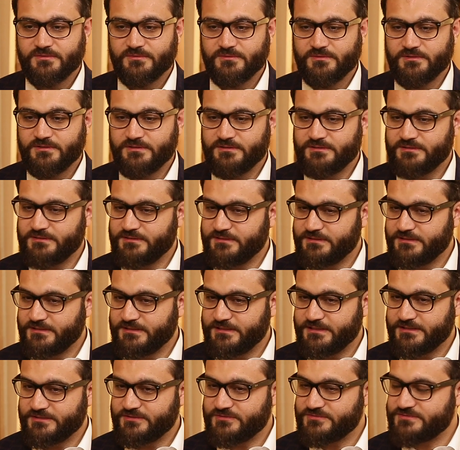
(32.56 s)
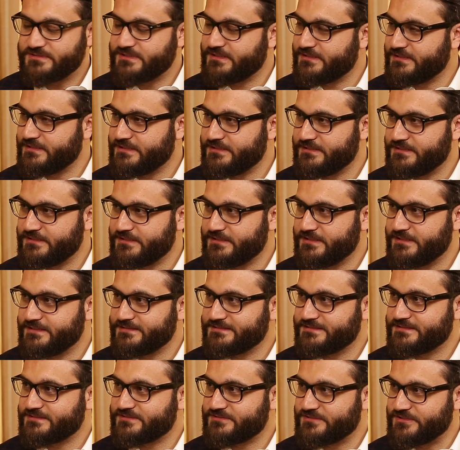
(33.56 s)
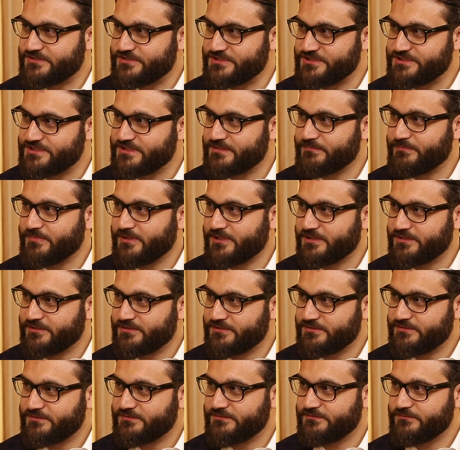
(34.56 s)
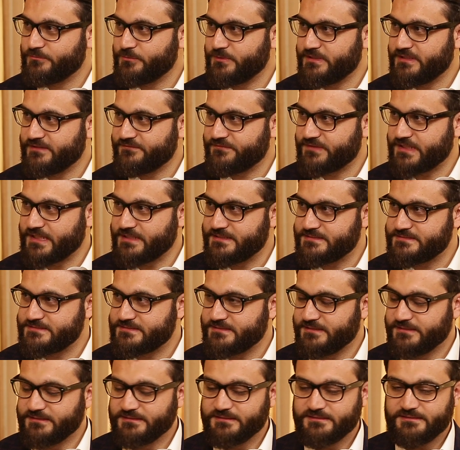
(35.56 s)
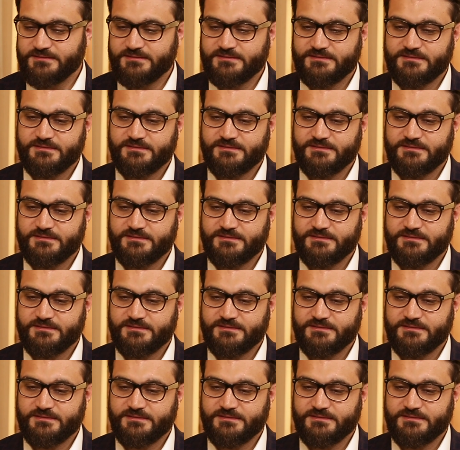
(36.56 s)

Well, like you said, India is a strategic partner with Afghanistan.